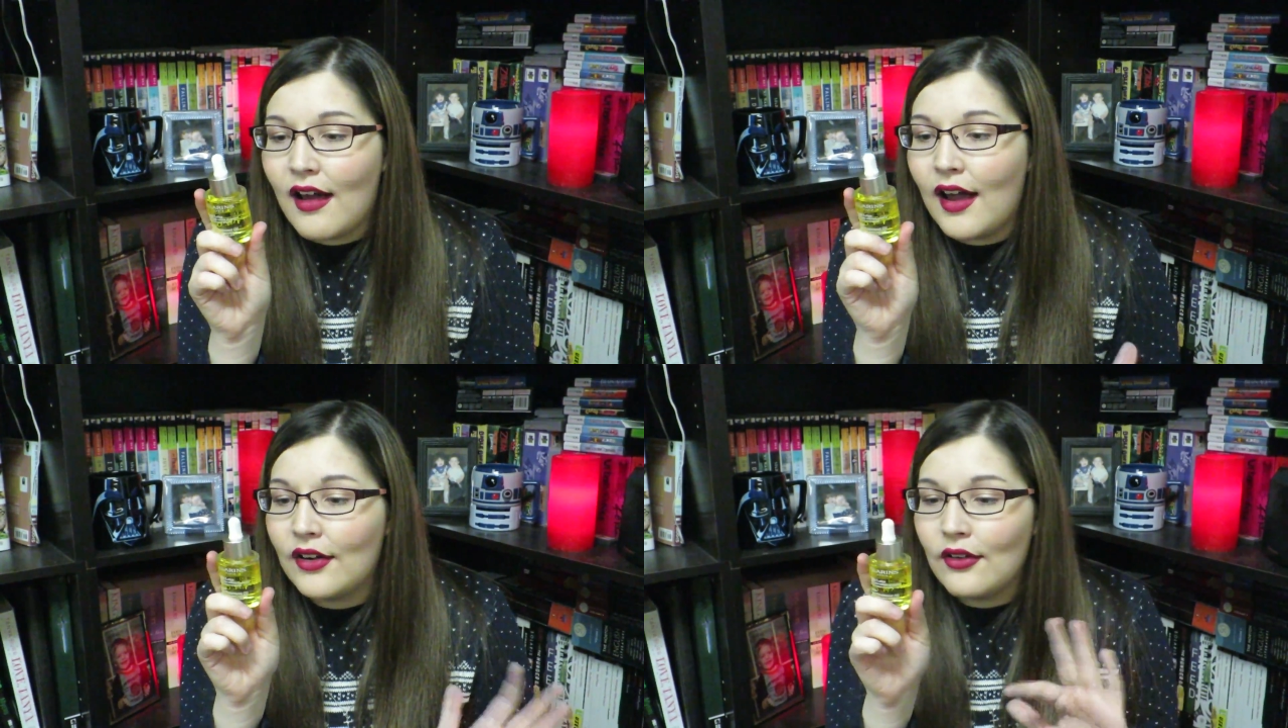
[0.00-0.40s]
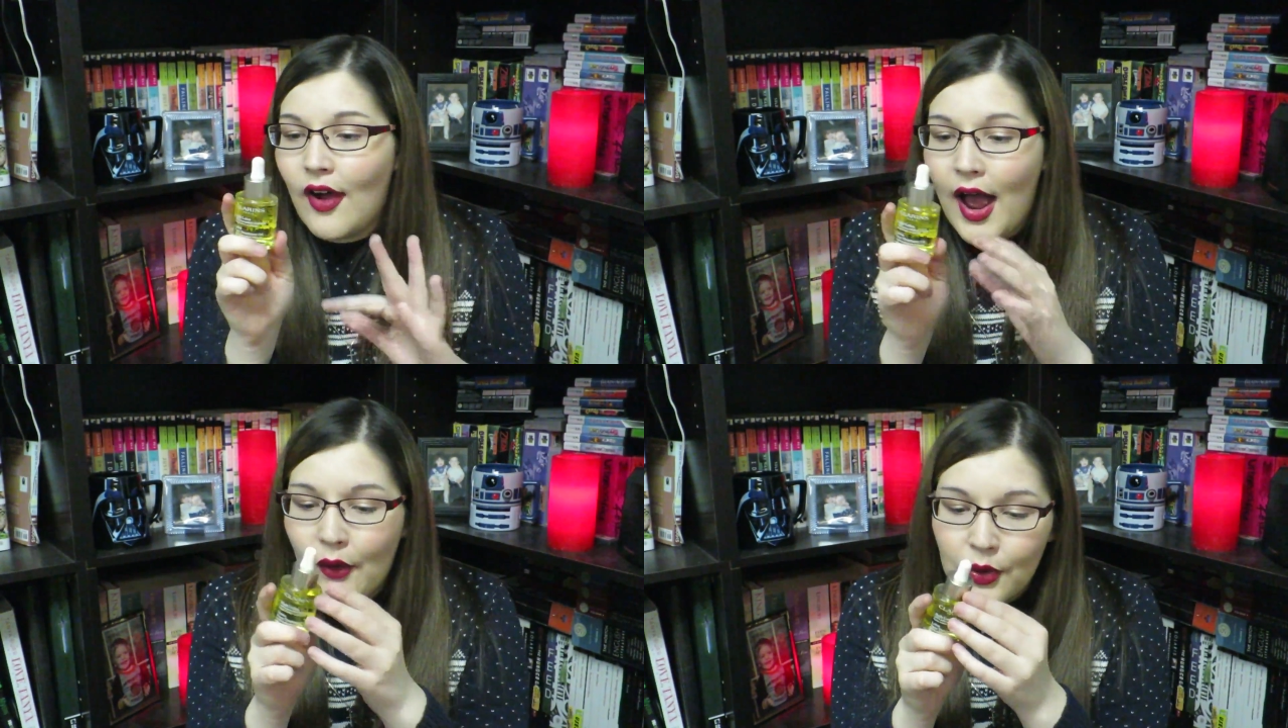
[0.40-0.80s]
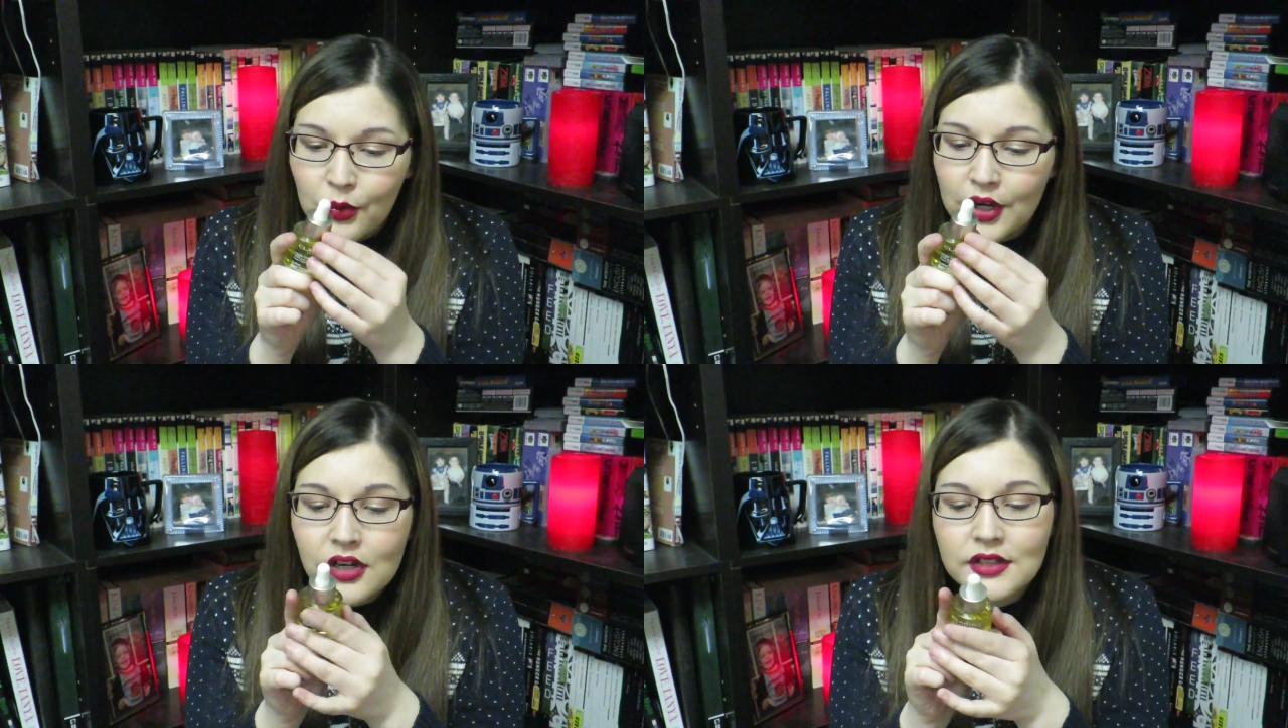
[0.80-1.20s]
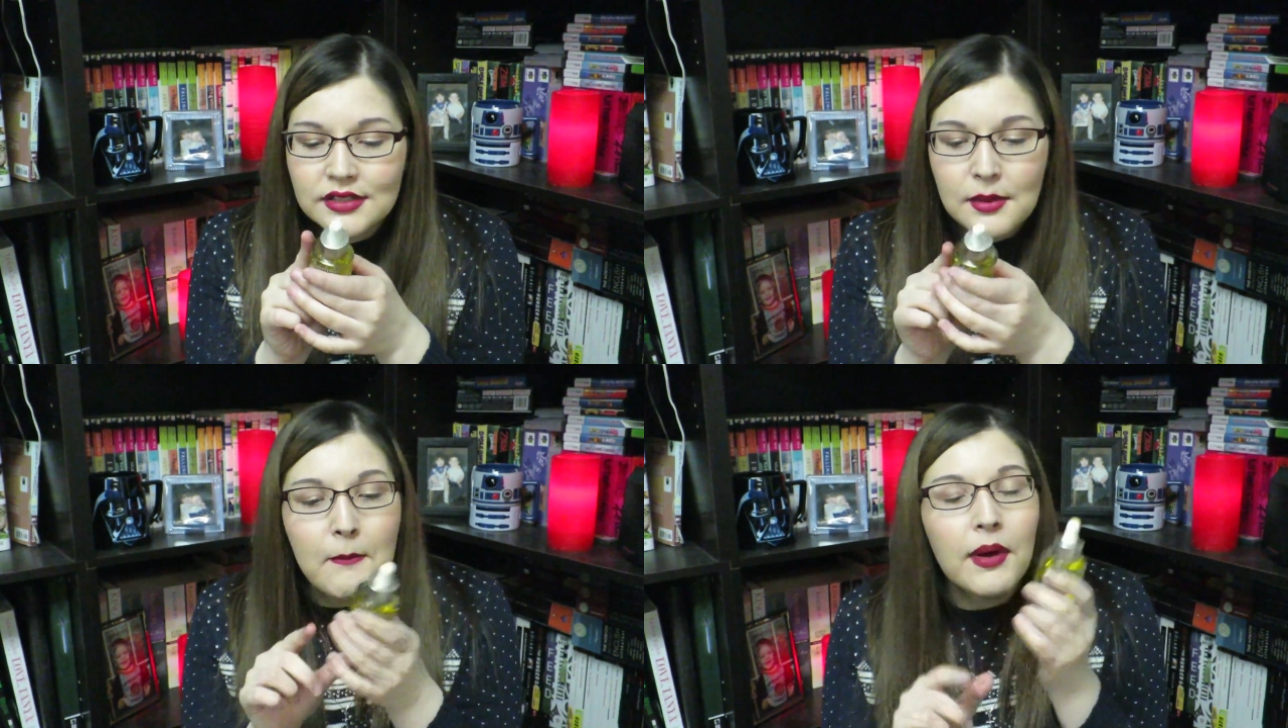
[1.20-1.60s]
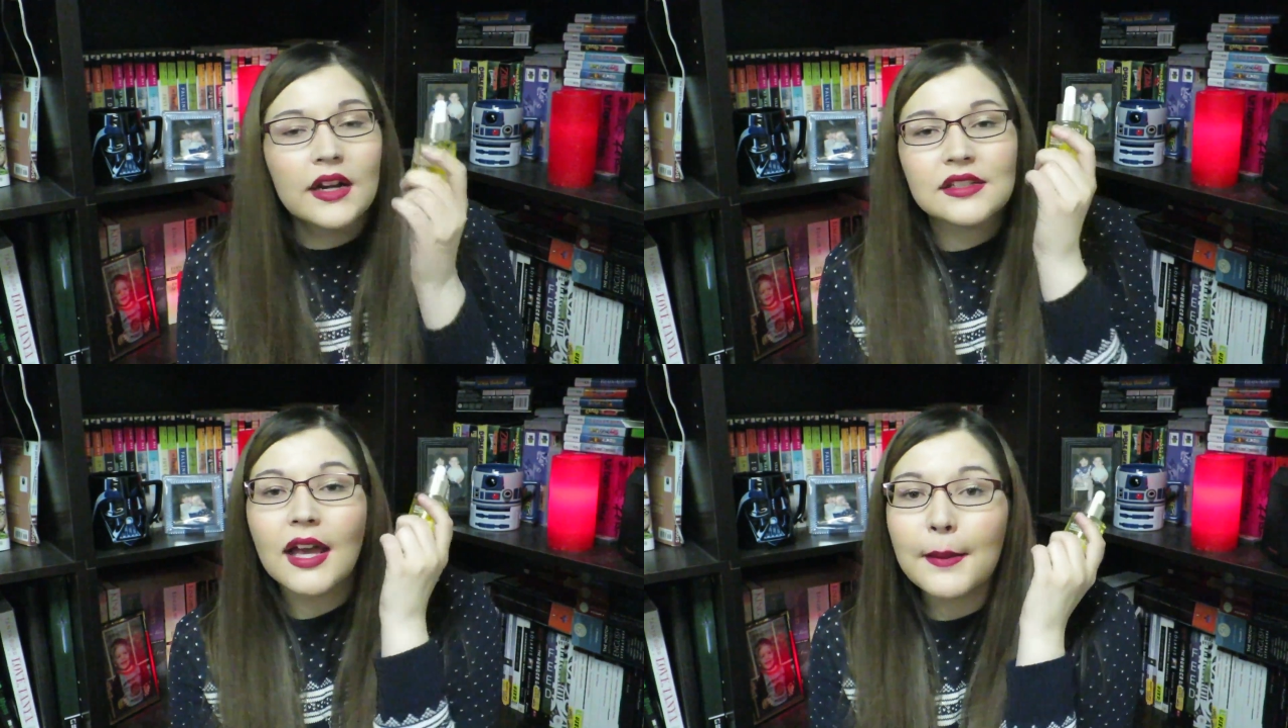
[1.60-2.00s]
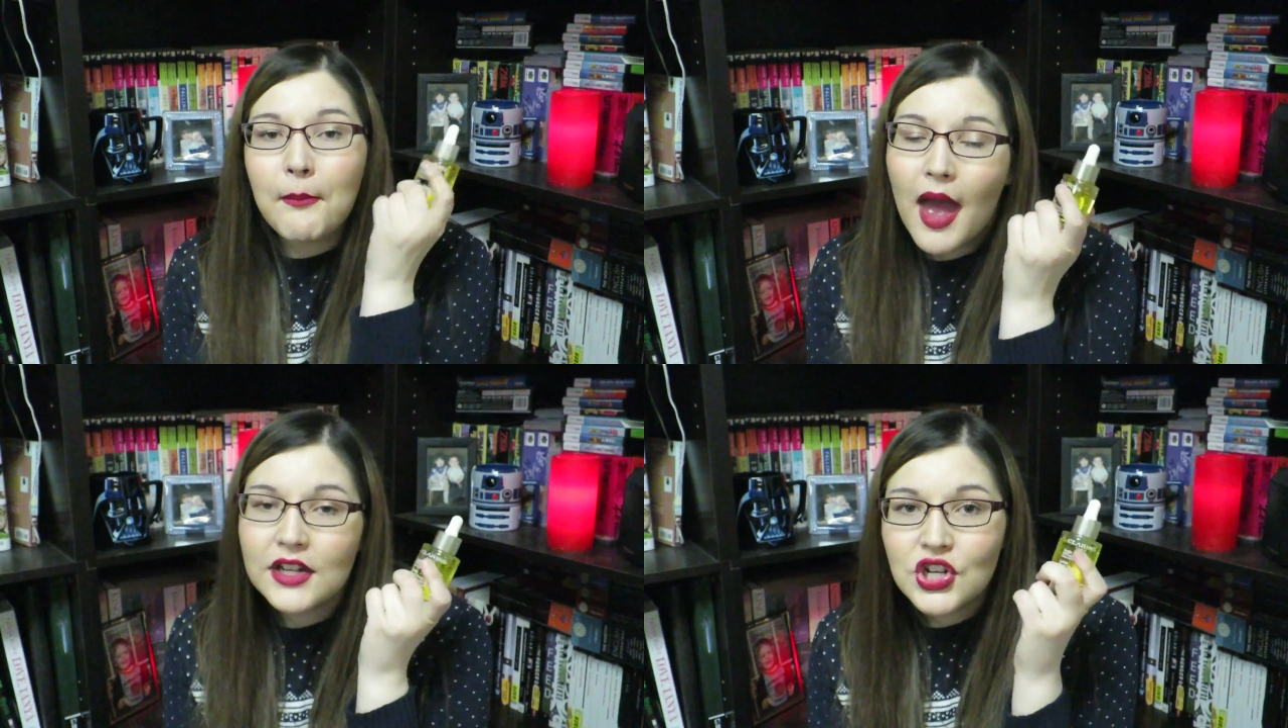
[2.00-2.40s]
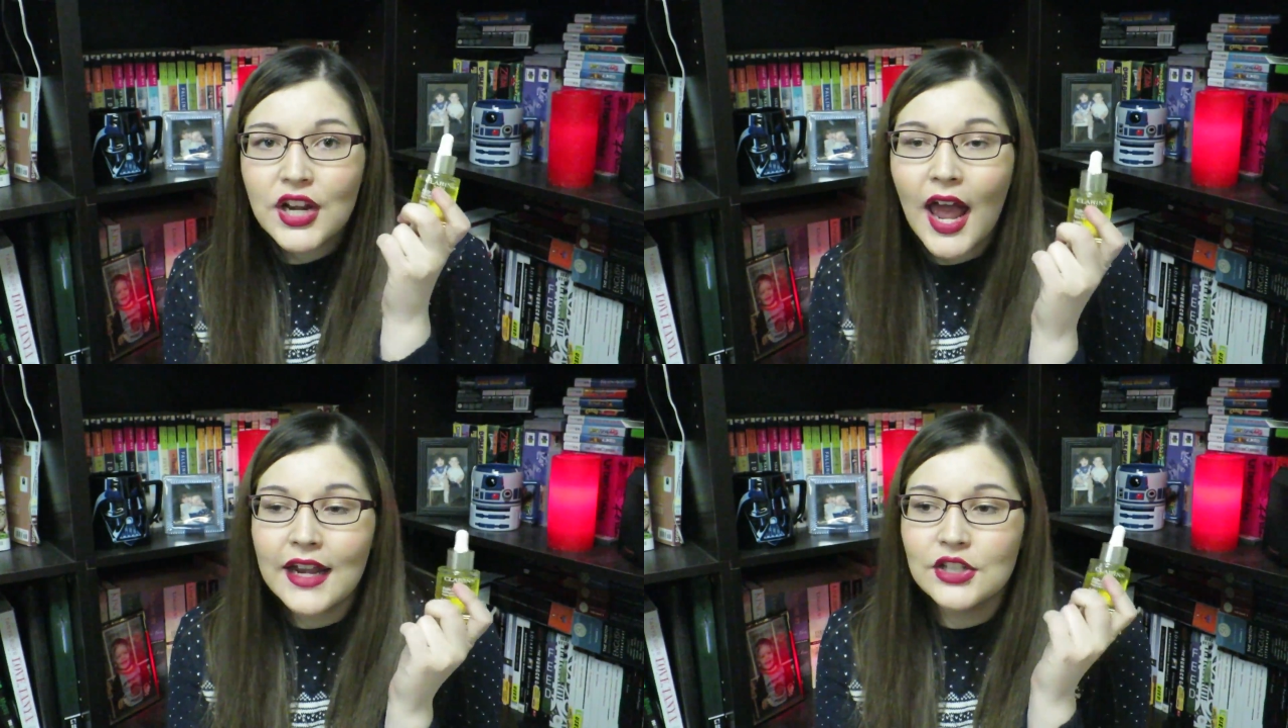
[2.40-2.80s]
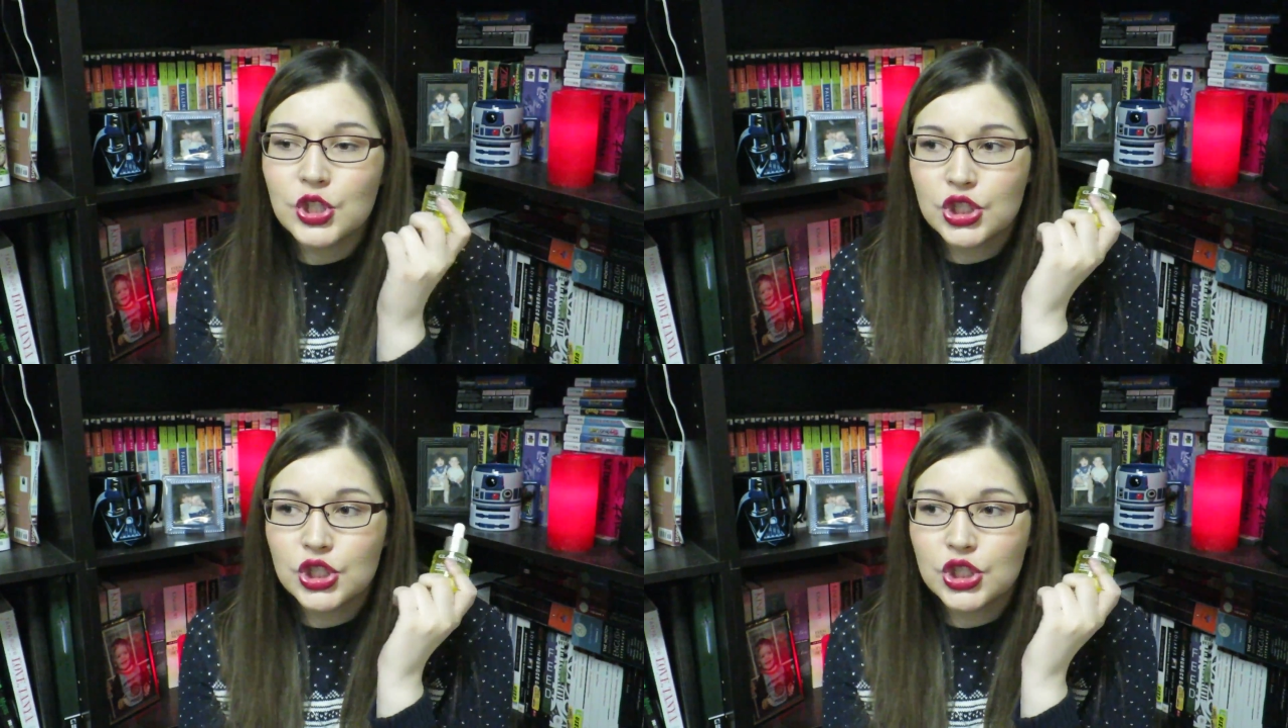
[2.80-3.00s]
I don't know how it works, but it's like magic, and